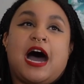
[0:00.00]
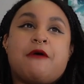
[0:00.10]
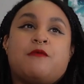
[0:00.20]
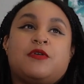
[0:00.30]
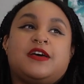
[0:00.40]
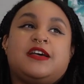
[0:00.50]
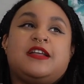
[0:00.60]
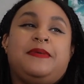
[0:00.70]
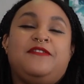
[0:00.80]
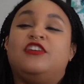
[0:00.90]
I
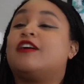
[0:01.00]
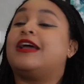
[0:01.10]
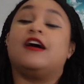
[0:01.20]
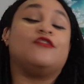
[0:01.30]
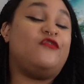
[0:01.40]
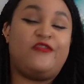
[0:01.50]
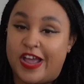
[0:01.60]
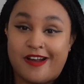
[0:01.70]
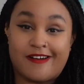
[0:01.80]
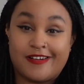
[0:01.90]
would be very
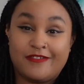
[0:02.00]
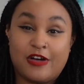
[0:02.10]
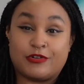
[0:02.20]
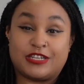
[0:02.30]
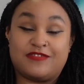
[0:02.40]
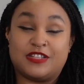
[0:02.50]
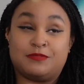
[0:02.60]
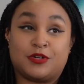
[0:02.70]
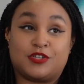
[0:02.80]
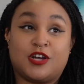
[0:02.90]
unfair if I were to give this
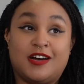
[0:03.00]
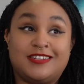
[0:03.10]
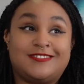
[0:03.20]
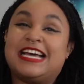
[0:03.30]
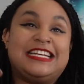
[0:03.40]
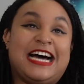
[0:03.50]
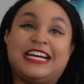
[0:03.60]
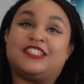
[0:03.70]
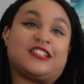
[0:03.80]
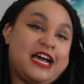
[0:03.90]
book a shot. And I
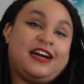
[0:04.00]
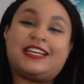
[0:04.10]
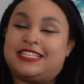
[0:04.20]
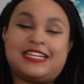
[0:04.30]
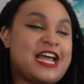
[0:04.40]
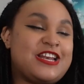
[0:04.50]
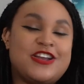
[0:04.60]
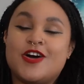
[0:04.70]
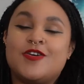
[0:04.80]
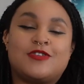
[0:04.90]
like I said, I
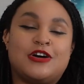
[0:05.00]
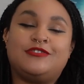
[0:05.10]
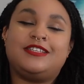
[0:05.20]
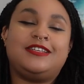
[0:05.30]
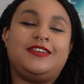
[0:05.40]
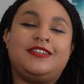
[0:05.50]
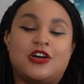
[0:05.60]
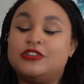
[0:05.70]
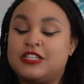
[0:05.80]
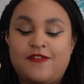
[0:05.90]
know cozy
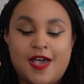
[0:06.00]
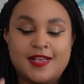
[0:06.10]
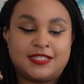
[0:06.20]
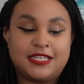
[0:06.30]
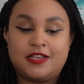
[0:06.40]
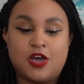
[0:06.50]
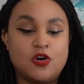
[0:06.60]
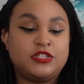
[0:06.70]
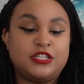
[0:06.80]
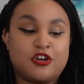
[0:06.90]
fantasy,
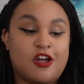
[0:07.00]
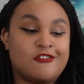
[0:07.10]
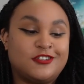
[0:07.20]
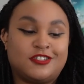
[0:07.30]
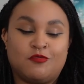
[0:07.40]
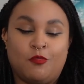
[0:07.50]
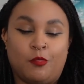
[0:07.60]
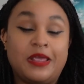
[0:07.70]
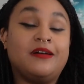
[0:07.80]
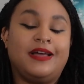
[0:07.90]
cozy genres
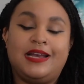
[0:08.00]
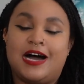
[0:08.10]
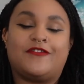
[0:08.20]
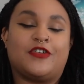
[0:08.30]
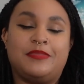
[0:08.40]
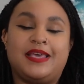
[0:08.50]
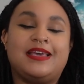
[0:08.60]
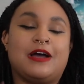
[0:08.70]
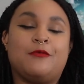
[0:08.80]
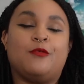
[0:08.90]
really not for me.
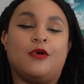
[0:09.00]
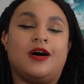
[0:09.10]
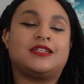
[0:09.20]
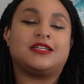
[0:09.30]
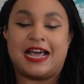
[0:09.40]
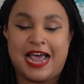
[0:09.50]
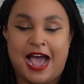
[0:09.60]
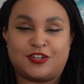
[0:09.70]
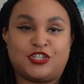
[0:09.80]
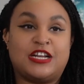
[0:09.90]
I want that
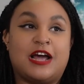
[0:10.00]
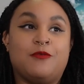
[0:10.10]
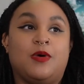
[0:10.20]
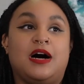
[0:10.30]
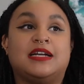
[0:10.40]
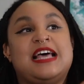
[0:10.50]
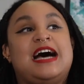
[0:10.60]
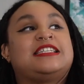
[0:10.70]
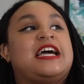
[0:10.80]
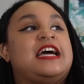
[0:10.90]
action. I want
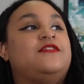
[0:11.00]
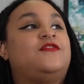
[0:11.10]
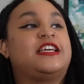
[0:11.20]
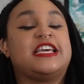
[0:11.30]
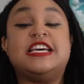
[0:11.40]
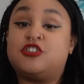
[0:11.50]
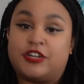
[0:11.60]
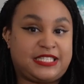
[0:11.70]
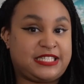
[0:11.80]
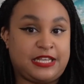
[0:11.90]
that kind of like
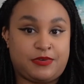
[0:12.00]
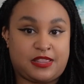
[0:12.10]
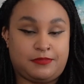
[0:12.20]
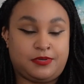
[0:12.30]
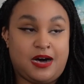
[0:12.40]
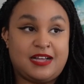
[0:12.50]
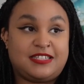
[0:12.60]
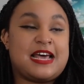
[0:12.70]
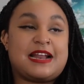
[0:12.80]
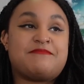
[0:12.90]
intricacy with the plot
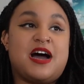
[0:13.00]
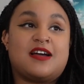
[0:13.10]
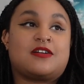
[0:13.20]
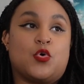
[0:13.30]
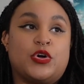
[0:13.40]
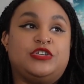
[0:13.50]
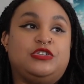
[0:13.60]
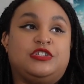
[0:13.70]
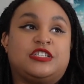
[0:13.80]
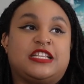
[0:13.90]
that I'm not going
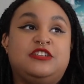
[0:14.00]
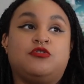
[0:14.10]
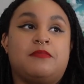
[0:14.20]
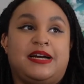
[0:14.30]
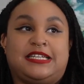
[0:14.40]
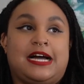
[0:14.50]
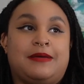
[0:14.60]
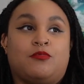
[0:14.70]
to just enjoy my time